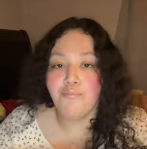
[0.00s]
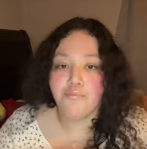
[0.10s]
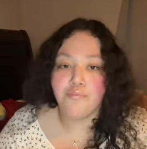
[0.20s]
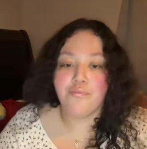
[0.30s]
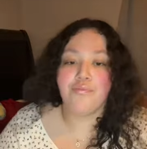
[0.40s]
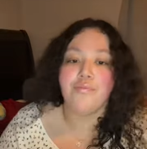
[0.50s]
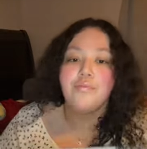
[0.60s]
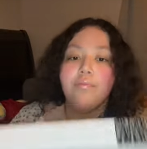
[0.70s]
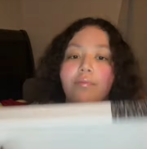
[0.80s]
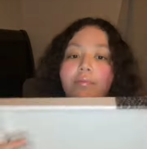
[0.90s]

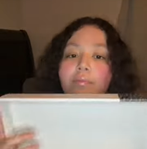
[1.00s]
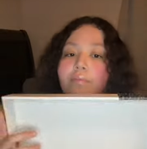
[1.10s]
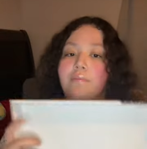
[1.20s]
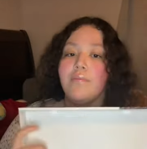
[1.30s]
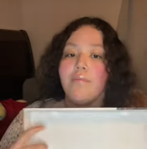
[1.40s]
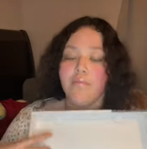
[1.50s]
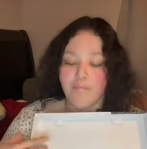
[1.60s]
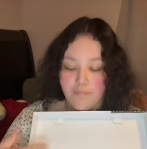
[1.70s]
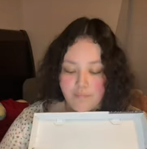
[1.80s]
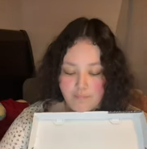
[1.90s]

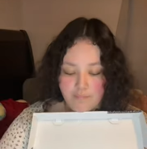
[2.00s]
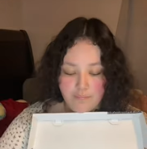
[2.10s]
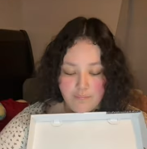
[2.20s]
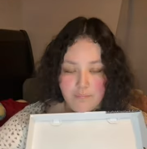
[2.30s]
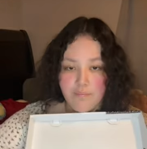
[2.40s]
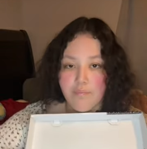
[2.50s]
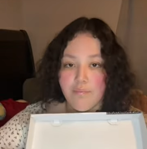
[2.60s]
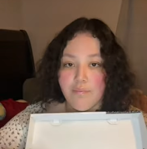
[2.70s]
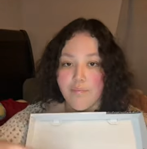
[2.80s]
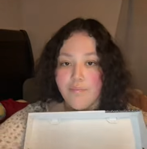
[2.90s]

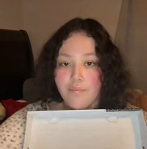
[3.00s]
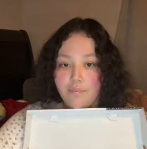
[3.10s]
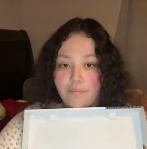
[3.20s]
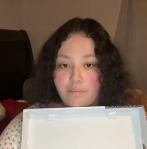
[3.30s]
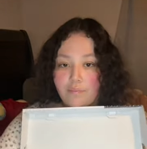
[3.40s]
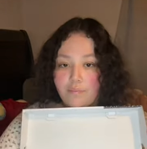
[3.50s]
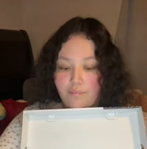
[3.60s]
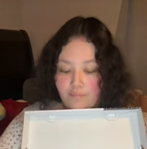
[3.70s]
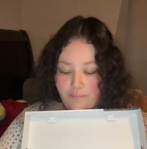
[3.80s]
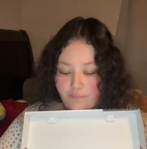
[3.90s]

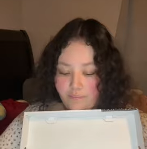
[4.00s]
(silence)